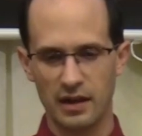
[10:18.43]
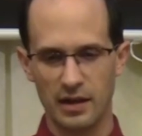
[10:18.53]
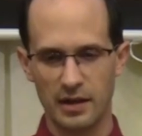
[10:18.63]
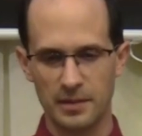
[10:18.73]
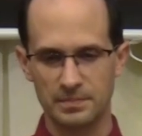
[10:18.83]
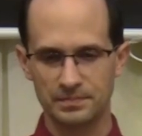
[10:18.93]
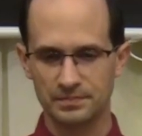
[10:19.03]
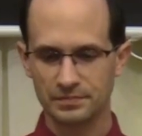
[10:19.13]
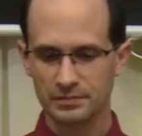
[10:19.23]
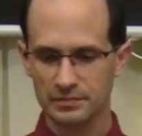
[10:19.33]

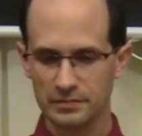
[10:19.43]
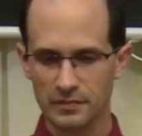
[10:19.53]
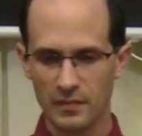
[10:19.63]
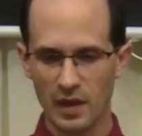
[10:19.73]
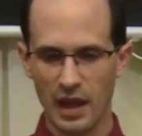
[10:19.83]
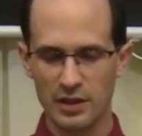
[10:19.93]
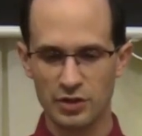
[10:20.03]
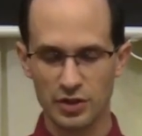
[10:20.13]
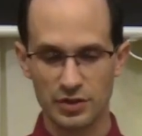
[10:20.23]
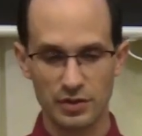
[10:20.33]
and
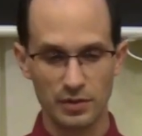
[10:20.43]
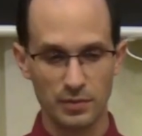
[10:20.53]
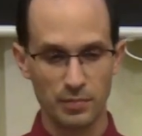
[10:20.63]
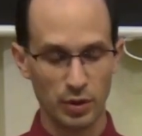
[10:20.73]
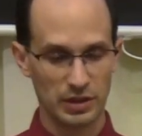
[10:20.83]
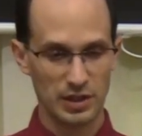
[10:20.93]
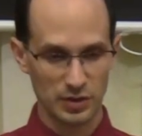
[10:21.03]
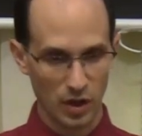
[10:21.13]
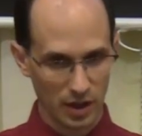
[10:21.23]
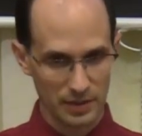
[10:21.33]
just to put
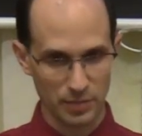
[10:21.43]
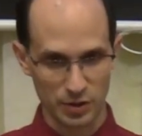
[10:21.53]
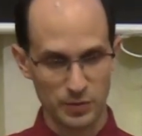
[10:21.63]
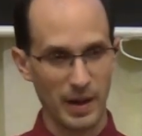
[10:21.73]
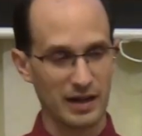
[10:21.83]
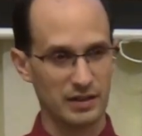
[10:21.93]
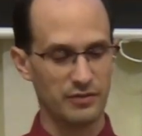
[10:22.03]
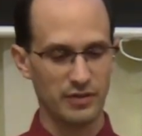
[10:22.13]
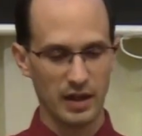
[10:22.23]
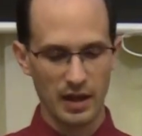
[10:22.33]
this all in perspective.